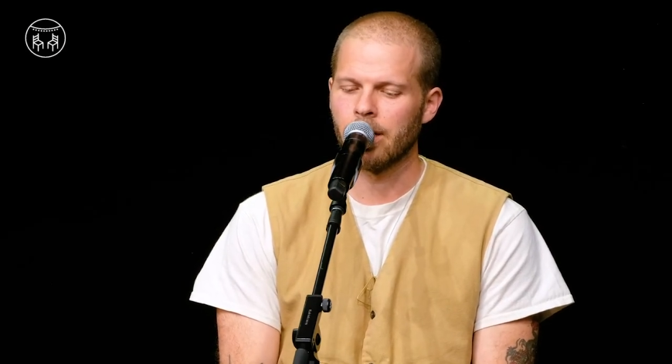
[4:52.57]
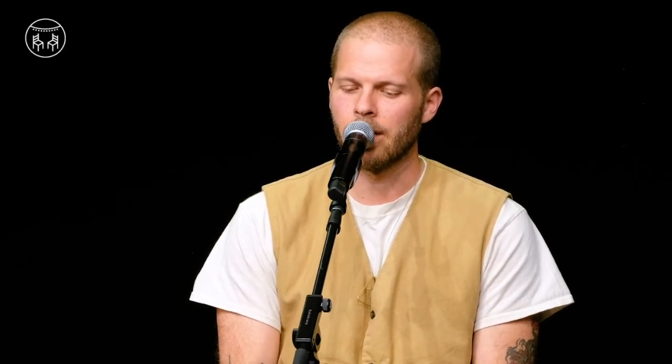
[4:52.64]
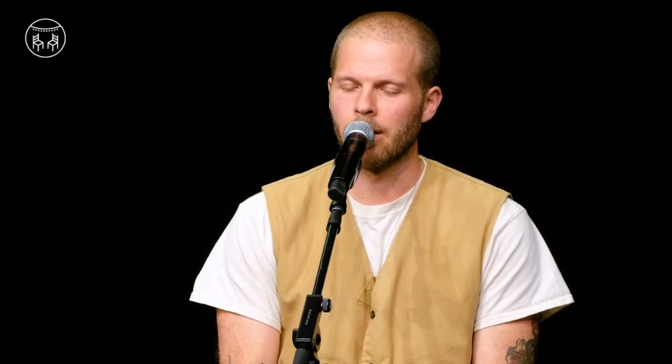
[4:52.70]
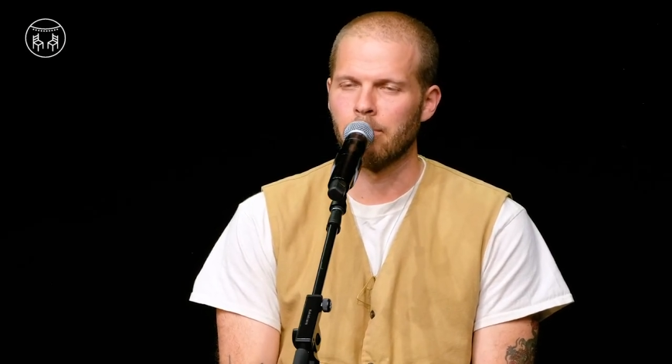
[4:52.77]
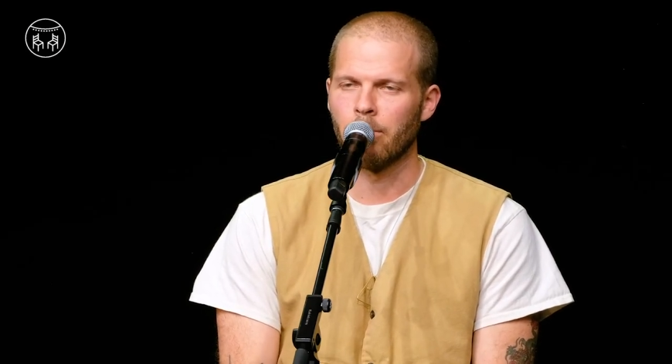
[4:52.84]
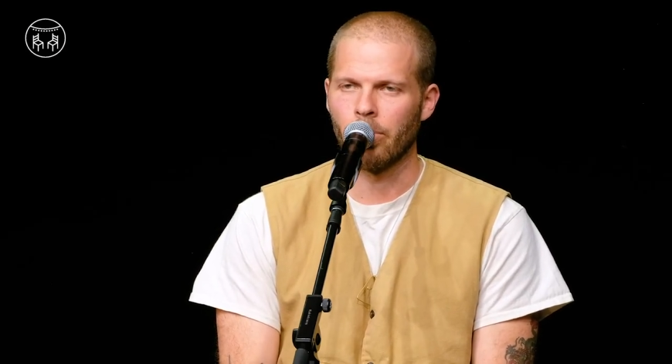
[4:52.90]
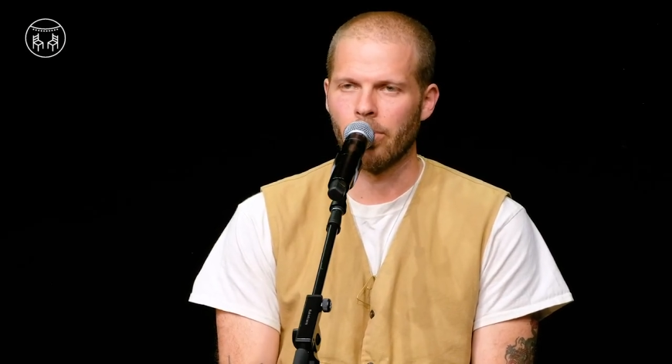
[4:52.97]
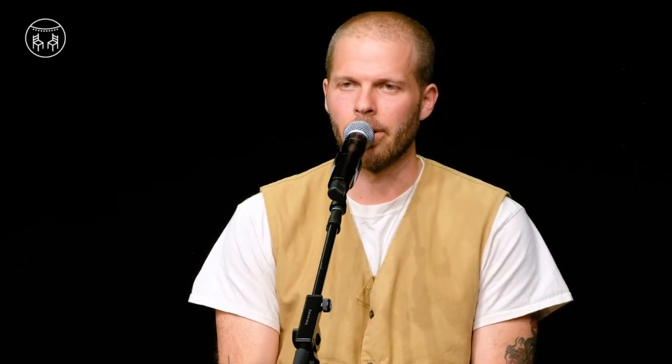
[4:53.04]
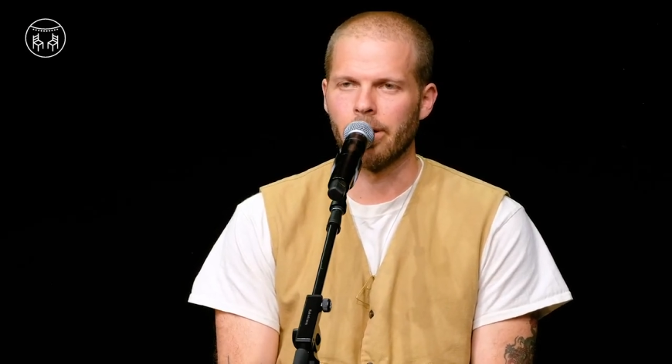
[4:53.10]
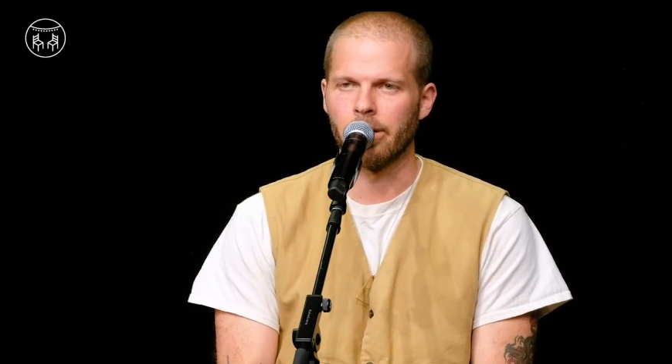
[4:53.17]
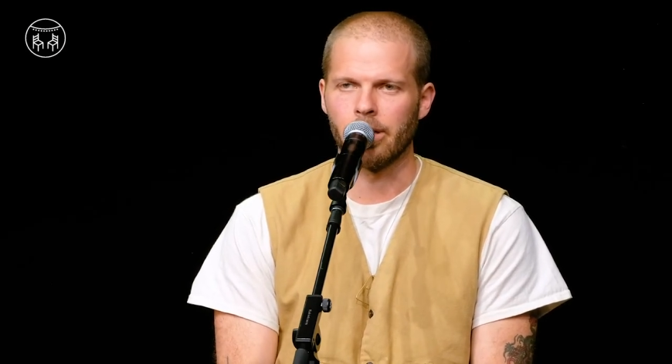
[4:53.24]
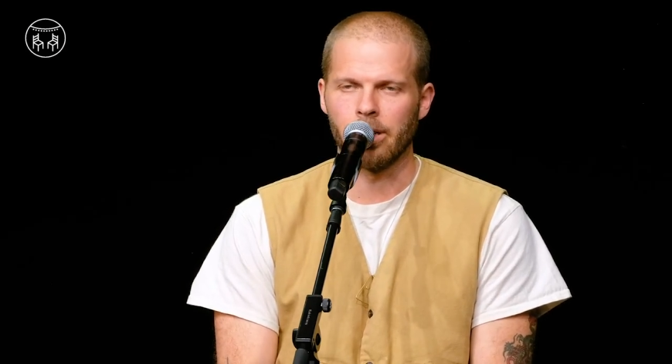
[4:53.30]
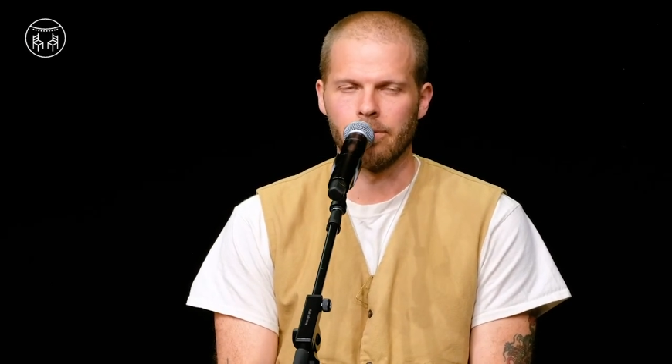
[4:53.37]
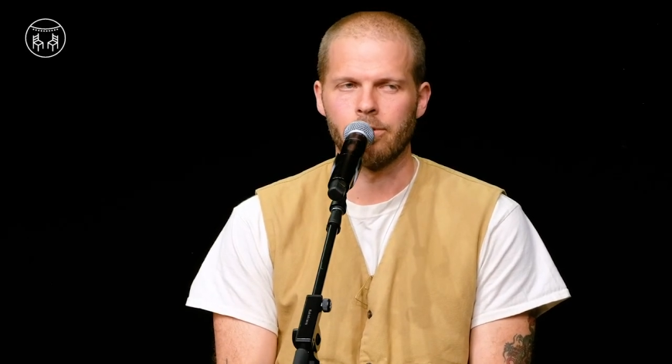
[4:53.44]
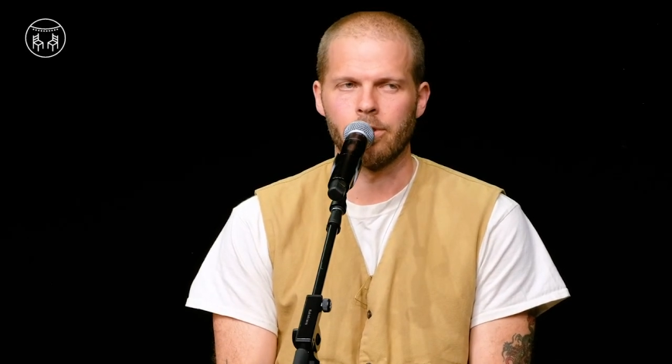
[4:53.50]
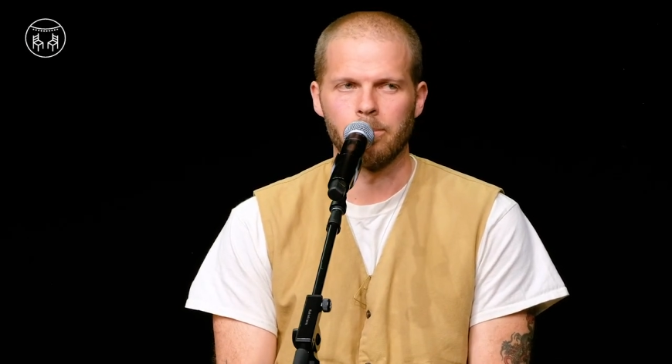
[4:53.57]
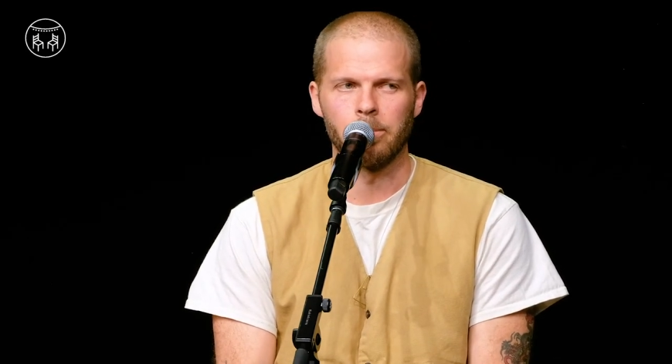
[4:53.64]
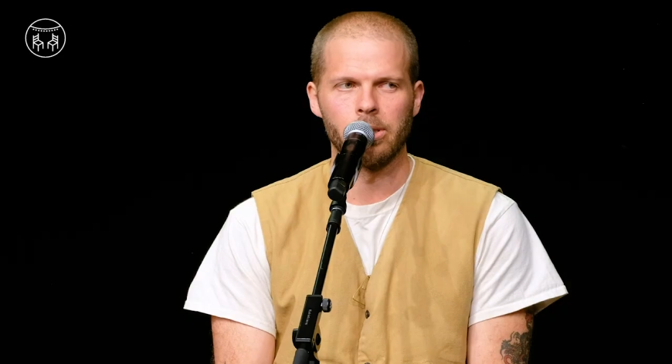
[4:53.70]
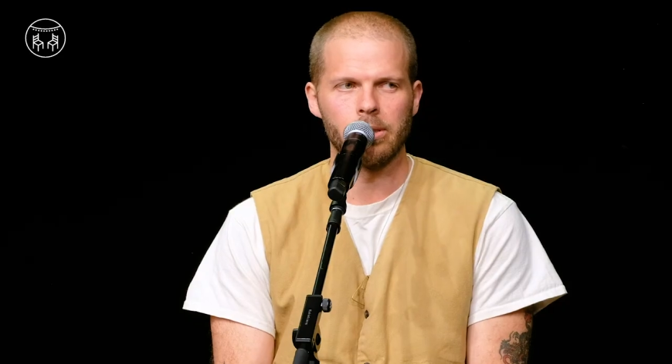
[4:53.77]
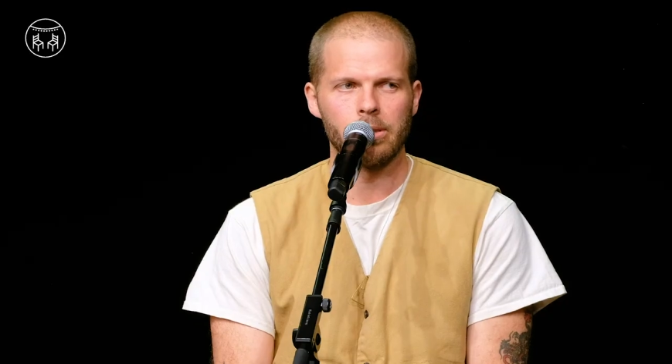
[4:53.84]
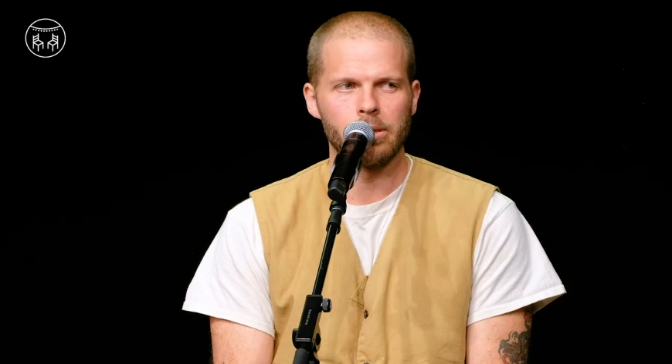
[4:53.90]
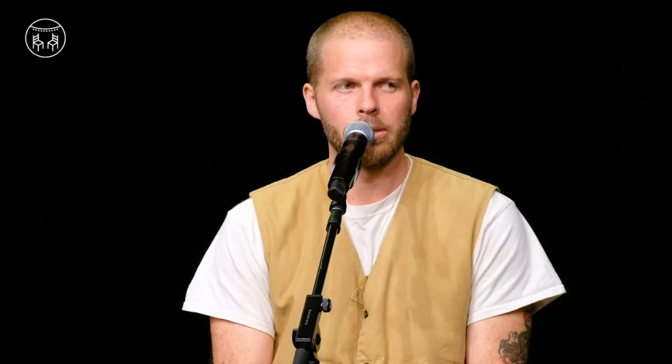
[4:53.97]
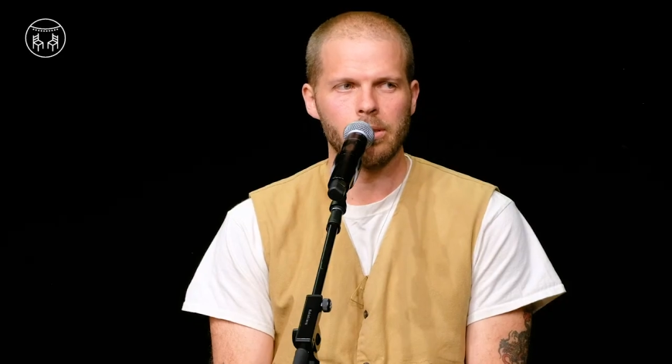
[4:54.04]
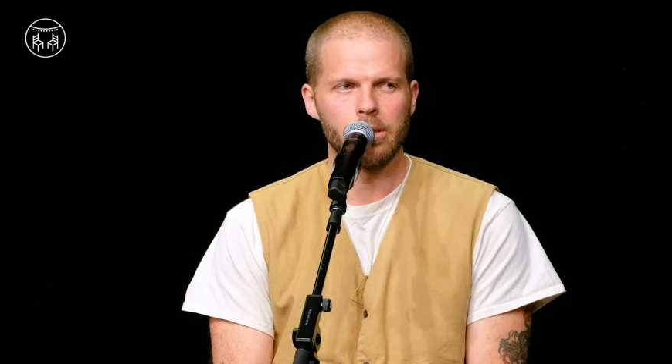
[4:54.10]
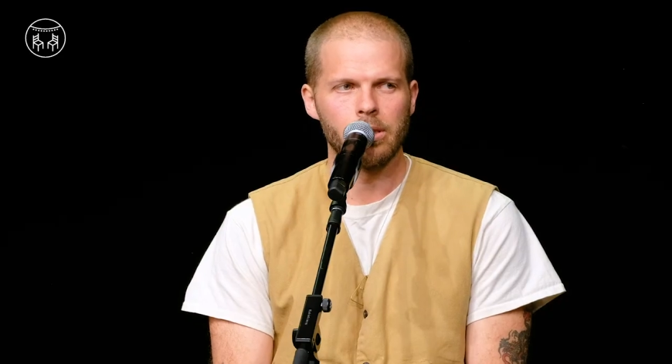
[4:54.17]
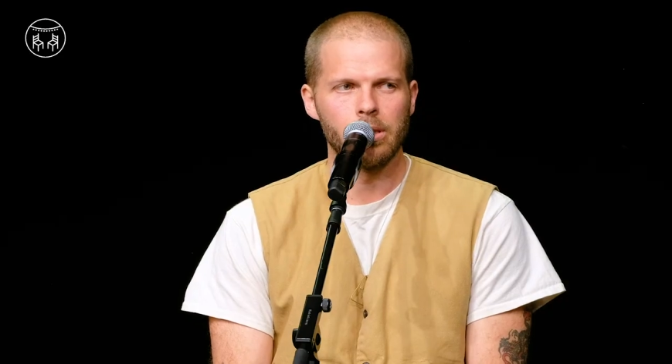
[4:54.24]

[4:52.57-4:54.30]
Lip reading: got more uncomfortable